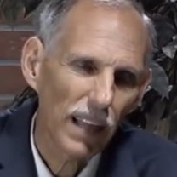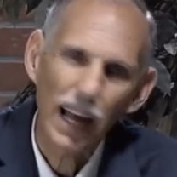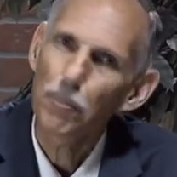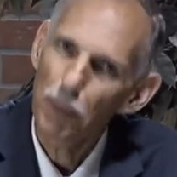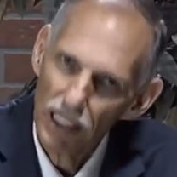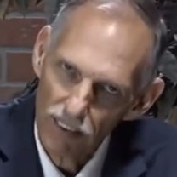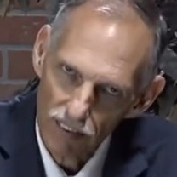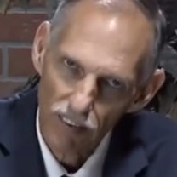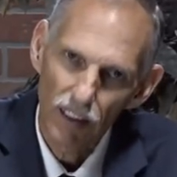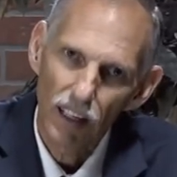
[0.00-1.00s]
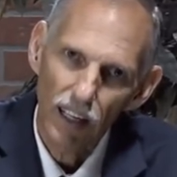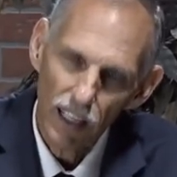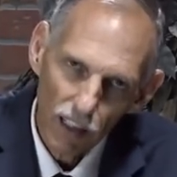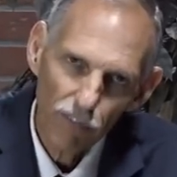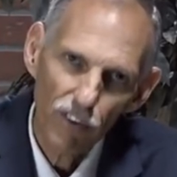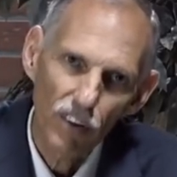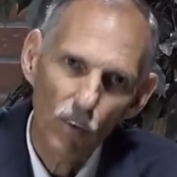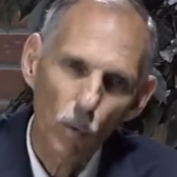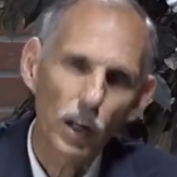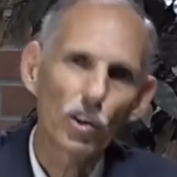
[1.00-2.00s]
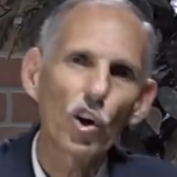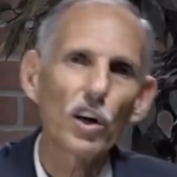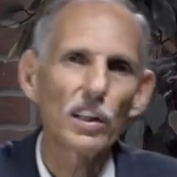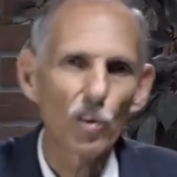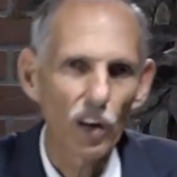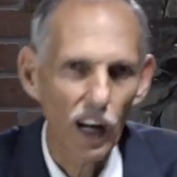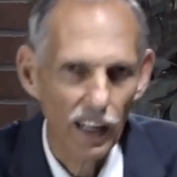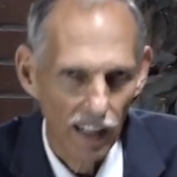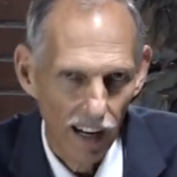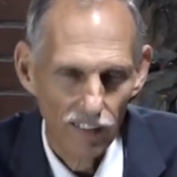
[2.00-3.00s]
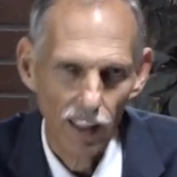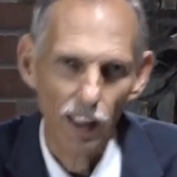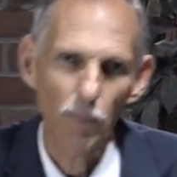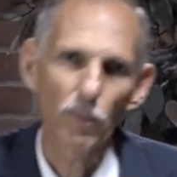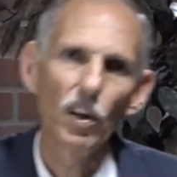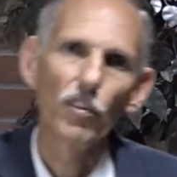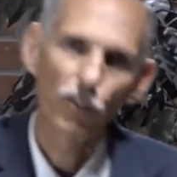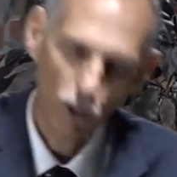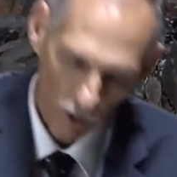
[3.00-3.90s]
at peace if we are talking to God and asking him for